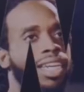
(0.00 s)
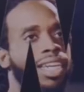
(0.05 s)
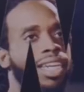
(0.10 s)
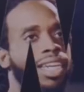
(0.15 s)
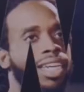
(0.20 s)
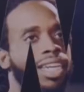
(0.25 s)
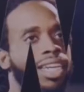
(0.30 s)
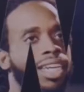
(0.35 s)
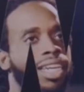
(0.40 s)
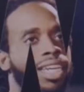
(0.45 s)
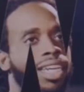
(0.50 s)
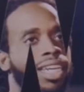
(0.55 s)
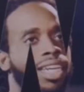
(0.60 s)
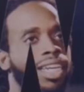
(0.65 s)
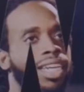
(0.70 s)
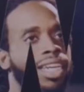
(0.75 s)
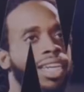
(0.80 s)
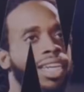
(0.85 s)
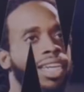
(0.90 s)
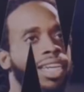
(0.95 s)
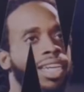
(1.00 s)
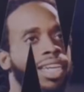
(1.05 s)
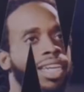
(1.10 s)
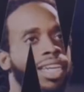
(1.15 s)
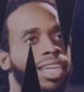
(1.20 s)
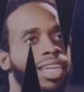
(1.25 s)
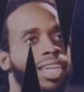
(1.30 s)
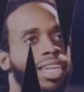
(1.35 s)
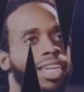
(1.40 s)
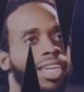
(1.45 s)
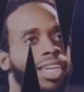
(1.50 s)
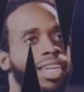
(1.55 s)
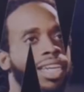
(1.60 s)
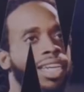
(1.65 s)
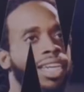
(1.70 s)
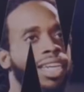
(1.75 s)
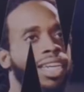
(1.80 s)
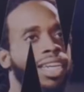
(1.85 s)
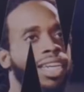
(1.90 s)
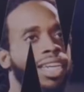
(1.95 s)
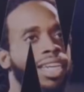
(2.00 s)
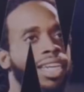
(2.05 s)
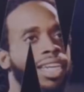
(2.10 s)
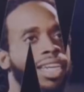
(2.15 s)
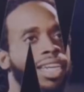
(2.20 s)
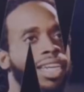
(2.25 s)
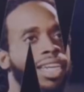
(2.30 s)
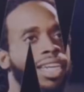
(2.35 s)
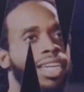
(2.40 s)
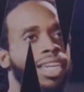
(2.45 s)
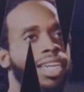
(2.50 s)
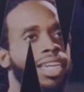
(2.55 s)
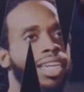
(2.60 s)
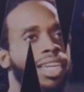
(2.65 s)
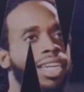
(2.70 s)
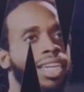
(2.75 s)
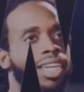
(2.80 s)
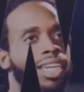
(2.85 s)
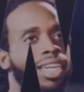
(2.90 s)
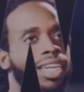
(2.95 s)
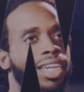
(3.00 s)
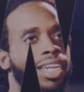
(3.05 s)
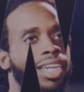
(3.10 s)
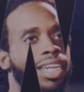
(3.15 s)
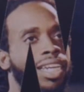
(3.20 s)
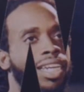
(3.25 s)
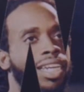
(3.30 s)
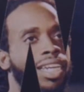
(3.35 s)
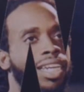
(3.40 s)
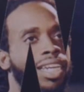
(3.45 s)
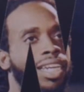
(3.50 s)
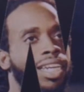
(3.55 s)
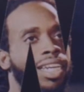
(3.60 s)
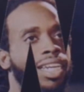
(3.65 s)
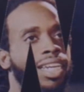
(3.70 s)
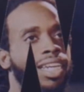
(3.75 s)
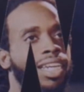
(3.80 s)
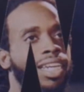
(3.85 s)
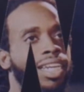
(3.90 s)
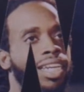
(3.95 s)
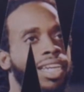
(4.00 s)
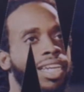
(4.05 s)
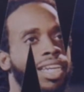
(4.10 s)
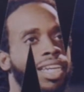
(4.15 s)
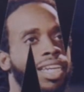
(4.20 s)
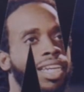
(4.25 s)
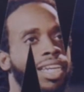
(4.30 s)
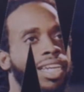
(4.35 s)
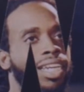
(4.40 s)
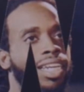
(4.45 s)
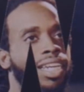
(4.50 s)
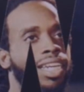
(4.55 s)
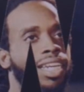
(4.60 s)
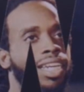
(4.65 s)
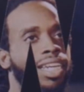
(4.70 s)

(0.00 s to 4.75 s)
(silent)